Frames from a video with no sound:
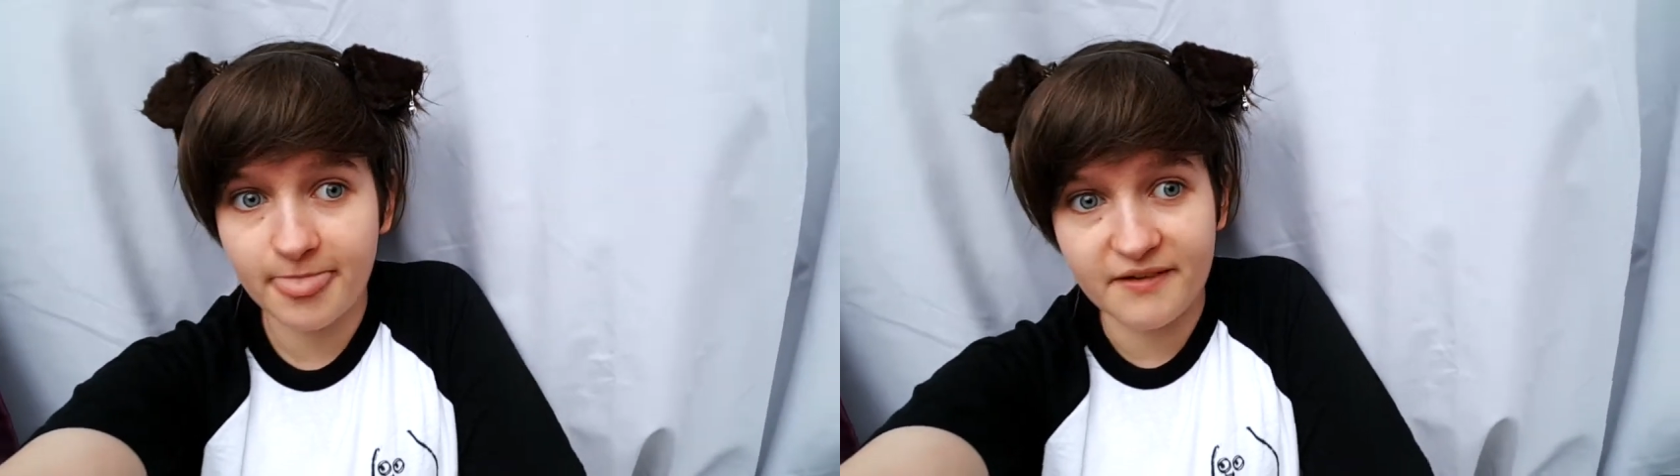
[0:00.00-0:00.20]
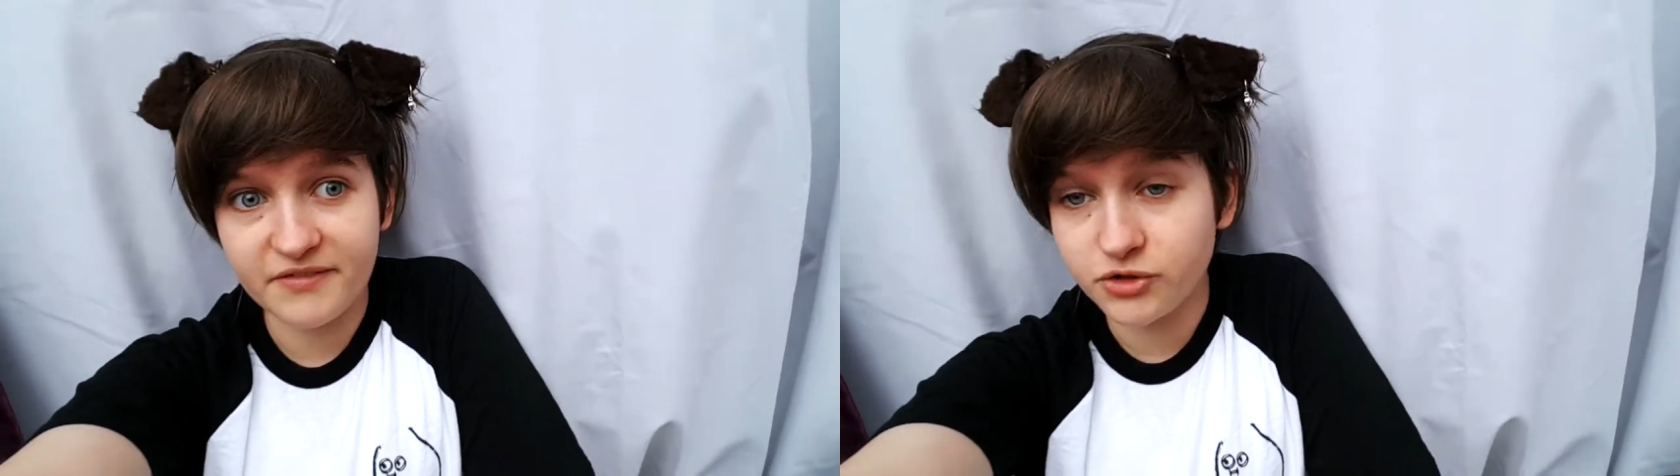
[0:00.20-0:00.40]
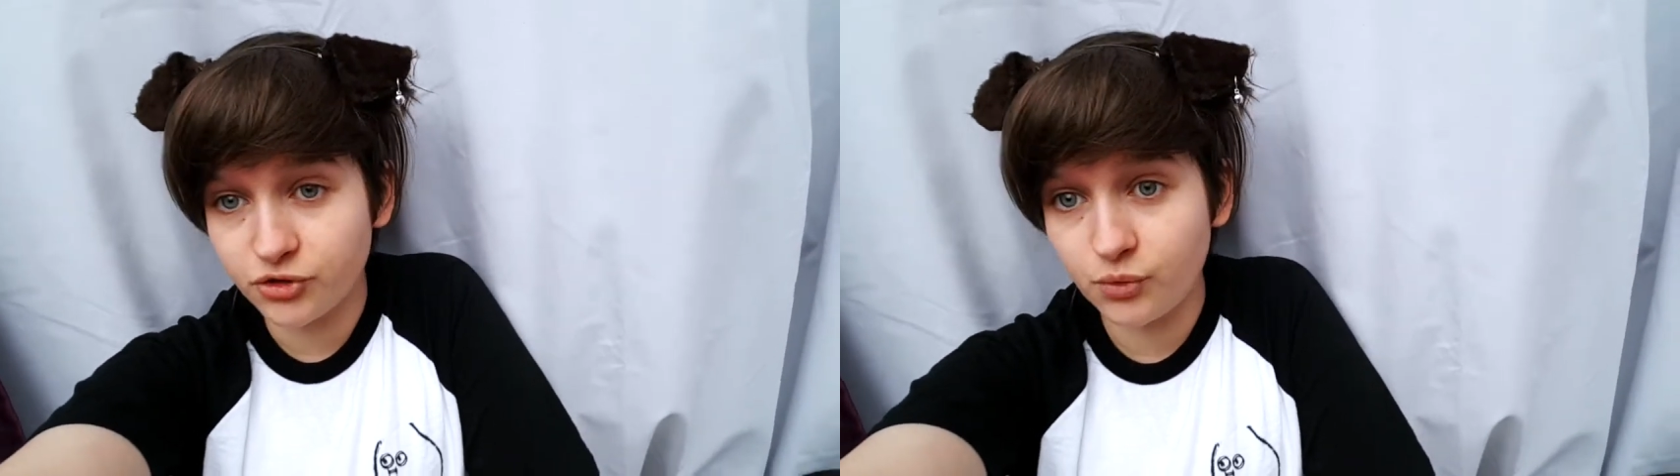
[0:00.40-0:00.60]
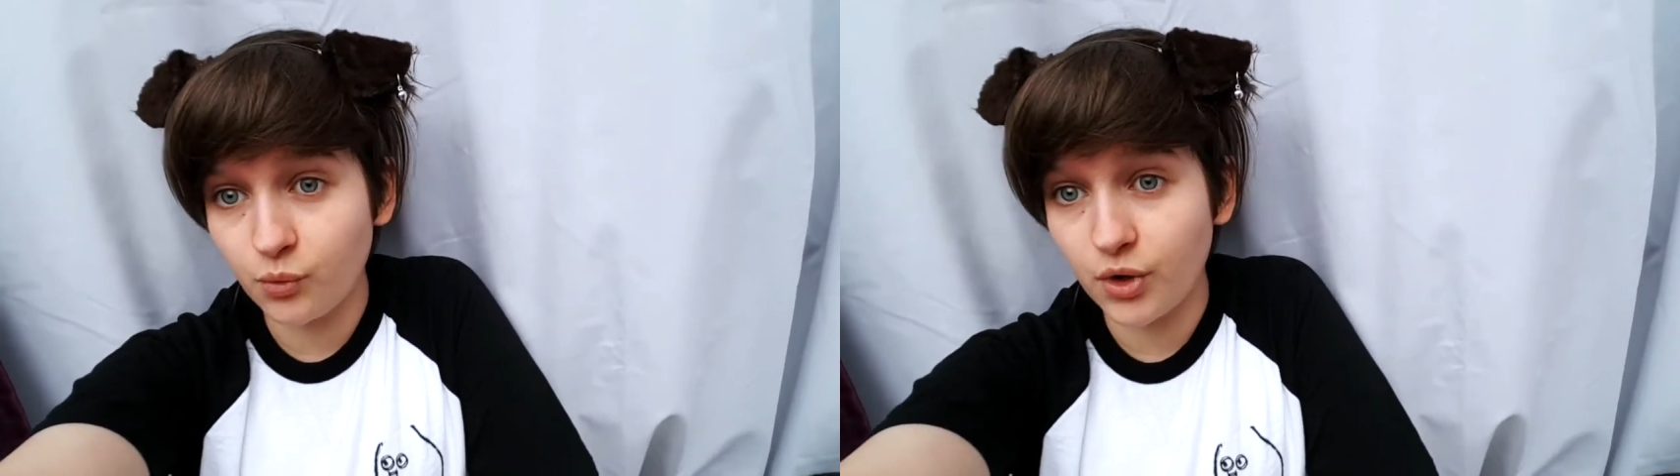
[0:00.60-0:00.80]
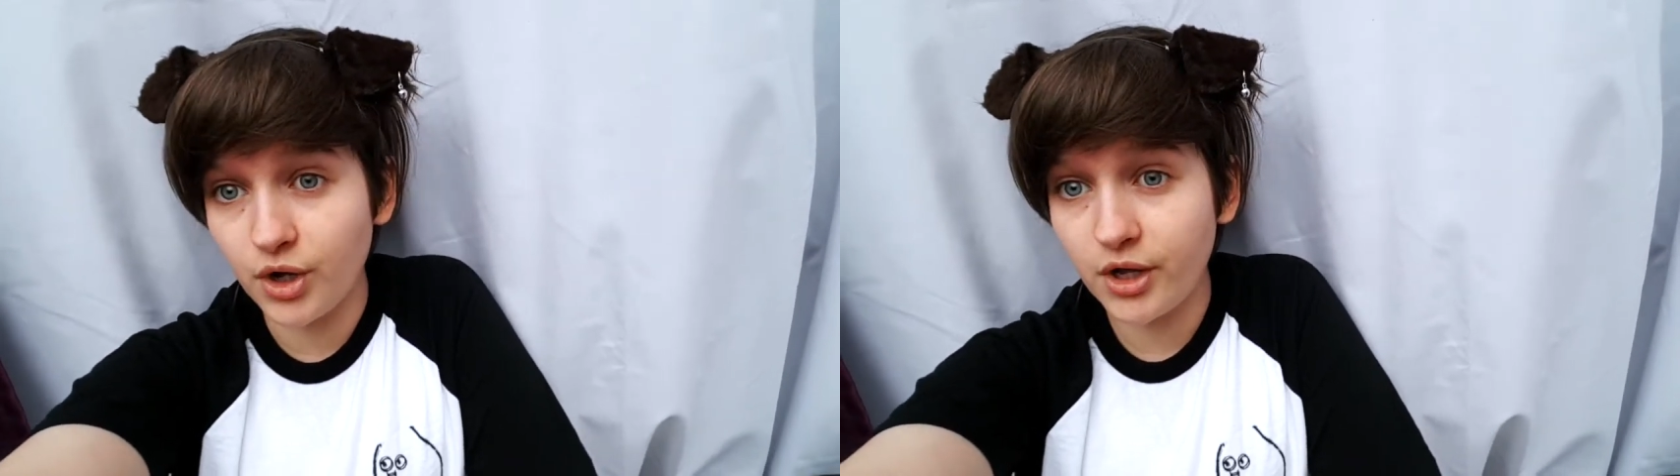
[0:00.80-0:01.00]
If it doesn't
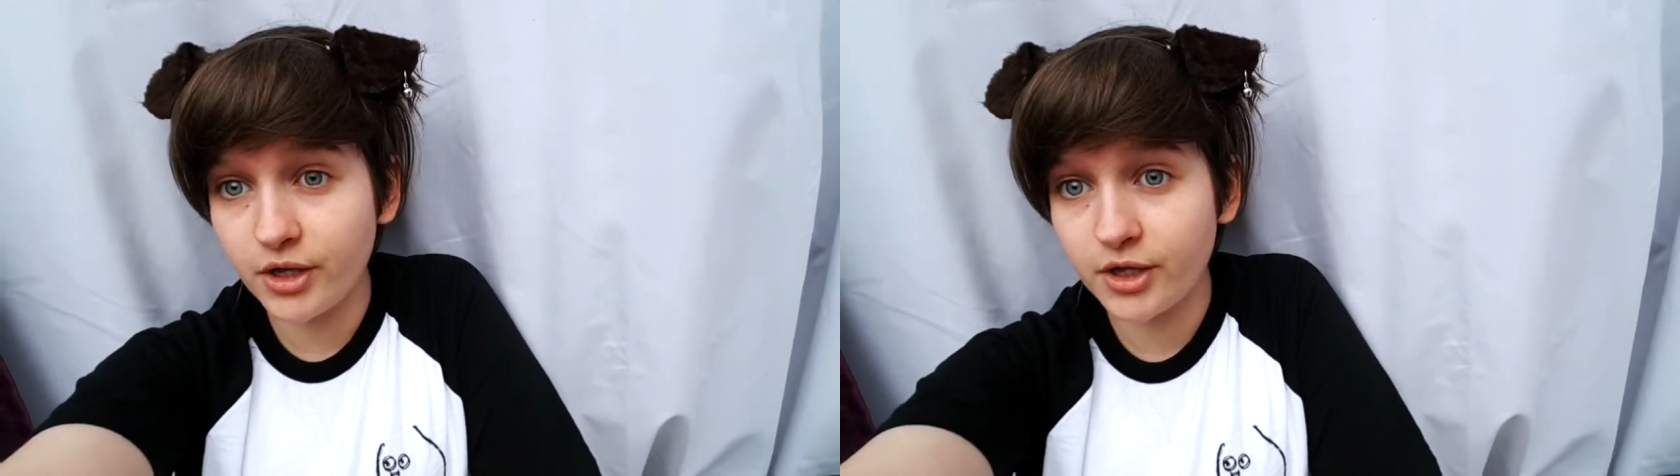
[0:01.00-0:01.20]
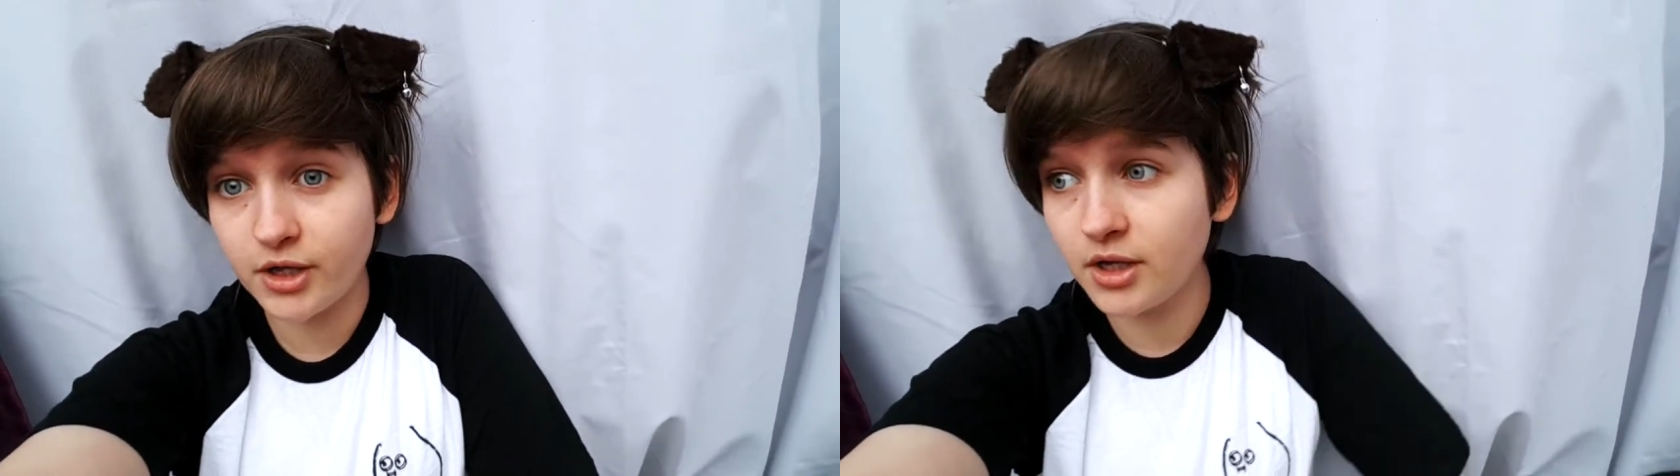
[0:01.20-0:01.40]
work,